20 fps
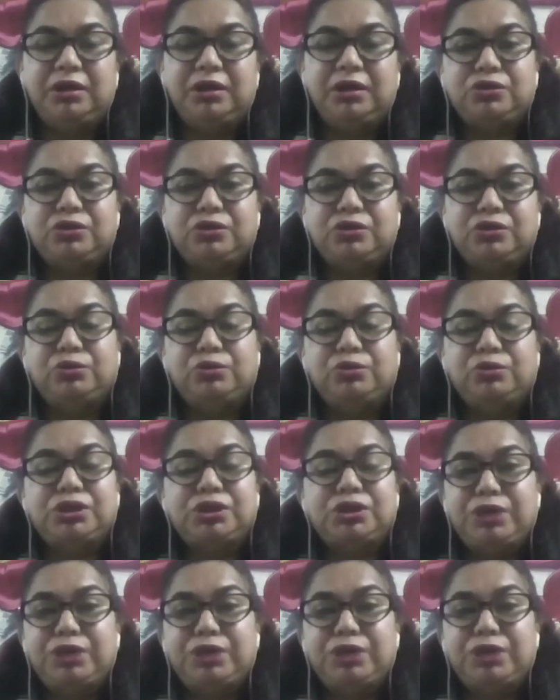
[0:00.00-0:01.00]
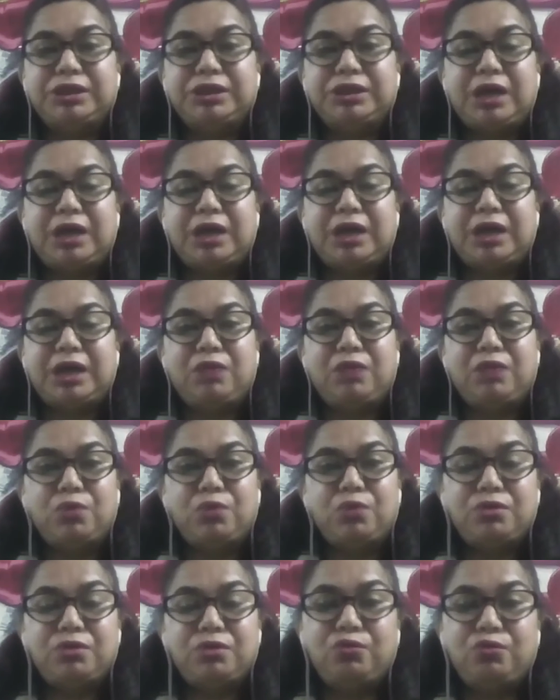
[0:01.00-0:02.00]
So the students can
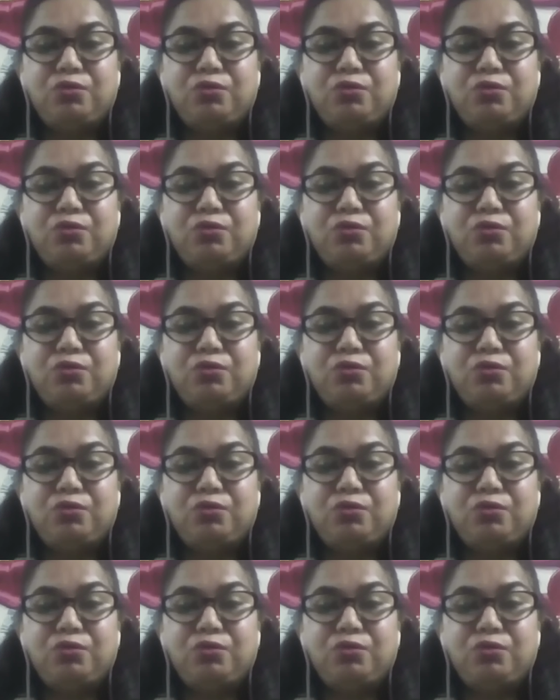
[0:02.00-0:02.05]
work over